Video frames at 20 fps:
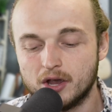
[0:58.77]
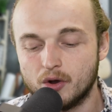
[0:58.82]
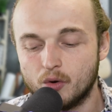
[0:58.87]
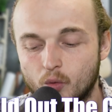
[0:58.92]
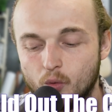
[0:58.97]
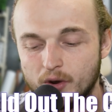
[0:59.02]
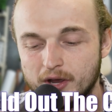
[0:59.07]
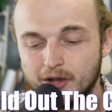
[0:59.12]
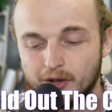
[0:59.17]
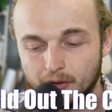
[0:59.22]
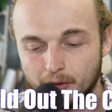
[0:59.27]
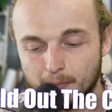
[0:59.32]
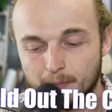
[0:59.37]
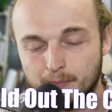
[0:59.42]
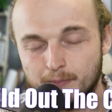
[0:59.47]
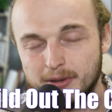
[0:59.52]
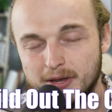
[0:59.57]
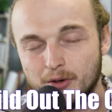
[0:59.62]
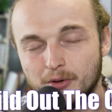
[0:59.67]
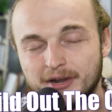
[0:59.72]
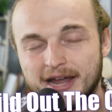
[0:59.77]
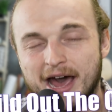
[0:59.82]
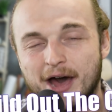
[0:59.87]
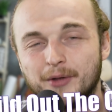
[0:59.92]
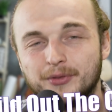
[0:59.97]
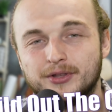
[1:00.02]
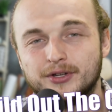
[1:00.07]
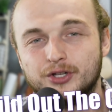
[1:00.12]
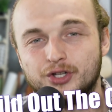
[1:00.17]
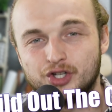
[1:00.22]
will build
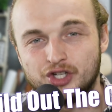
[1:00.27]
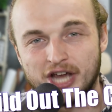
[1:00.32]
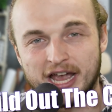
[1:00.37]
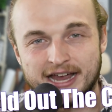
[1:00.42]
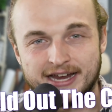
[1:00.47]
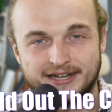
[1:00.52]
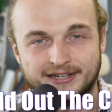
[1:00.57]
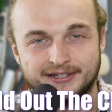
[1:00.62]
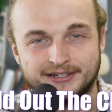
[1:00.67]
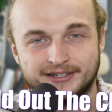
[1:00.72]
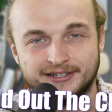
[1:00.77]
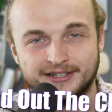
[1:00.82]
out the chain.